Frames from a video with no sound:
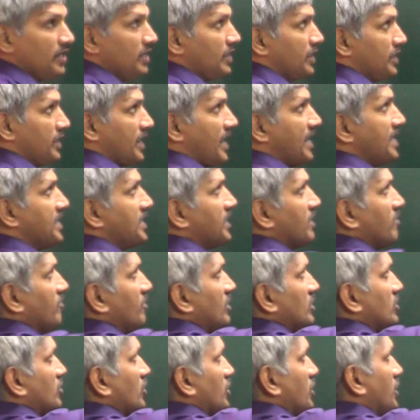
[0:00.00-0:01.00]
end
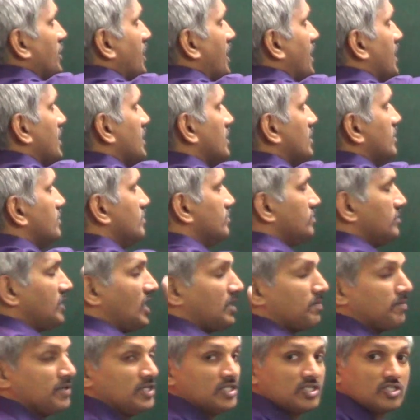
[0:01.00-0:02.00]
with N.
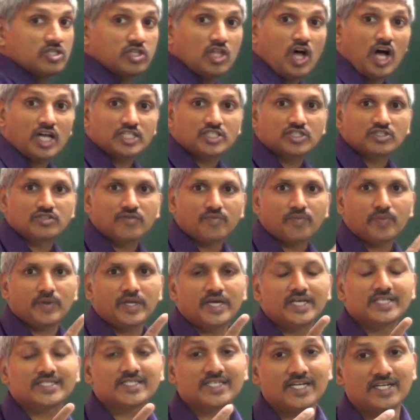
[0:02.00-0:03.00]
That means last
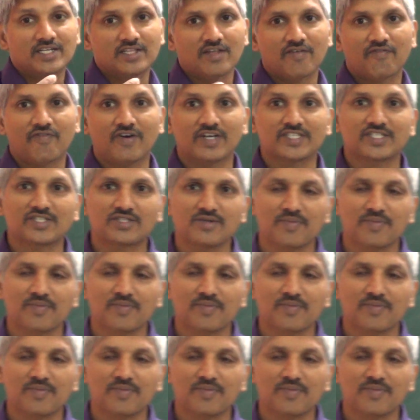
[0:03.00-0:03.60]
place and the first